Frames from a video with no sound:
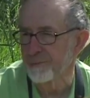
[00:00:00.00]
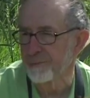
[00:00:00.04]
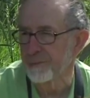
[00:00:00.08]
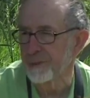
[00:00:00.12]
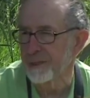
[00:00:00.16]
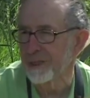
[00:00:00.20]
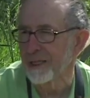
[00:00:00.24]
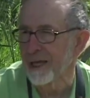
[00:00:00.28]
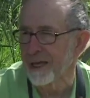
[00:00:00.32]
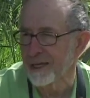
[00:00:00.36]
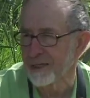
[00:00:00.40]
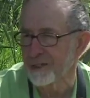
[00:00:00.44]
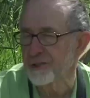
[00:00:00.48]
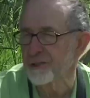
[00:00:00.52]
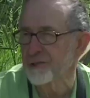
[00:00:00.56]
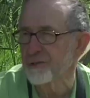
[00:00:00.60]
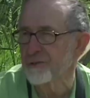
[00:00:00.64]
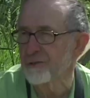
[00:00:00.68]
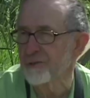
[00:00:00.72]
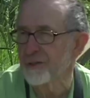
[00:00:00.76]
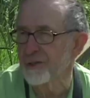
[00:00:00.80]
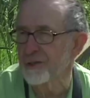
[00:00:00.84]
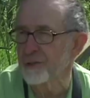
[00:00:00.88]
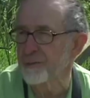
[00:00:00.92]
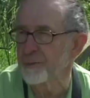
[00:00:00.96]
But last
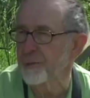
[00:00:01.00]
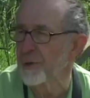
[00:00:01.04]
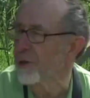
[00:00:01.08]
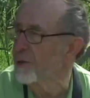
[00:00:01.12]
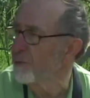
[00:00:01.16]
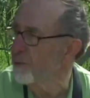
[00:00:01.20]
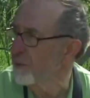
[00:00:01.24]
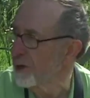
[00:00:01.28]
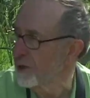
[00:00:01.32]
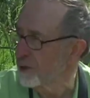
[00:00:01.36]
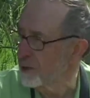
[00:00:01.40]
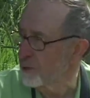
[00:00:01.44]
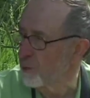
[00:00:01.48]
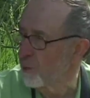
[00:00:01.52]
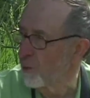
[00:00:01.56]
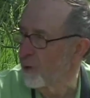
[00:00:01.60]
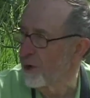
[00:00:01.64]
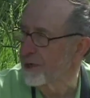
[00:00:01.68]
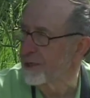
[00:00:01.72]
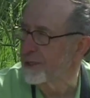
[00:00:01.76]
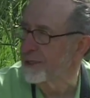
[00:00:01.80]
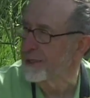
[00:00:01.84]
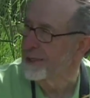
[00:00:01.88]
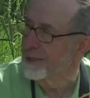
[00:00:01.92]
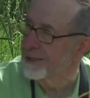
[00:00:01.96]
year this pair raised
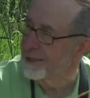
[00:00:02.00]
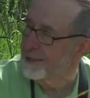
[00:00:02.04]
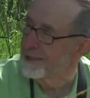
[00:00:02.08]
1,